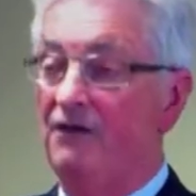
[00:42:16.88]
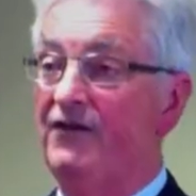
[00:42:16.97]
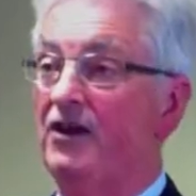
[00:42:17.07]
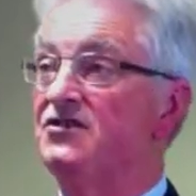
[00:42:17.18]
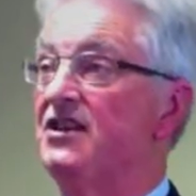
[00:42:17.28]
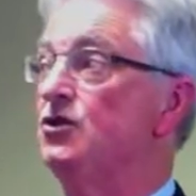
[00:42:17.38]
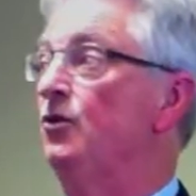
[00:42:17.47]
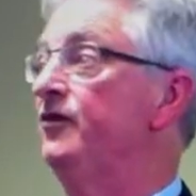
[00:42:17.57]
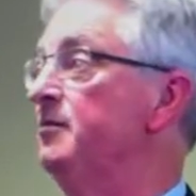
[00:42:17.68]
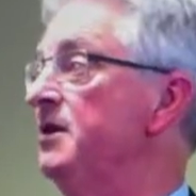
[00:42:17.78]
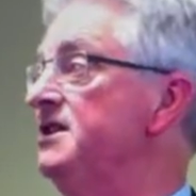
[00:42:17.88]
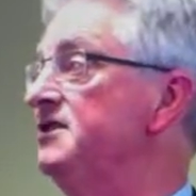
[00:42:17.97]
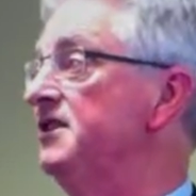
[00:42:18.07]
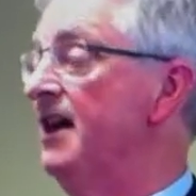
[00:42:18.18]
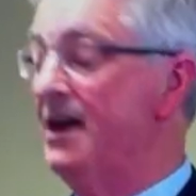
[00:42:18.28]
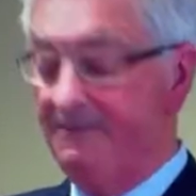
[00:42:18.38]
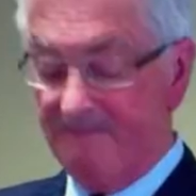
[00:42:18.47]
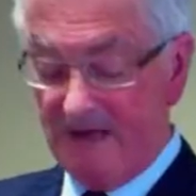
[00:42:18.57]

Folks, that's all from me today.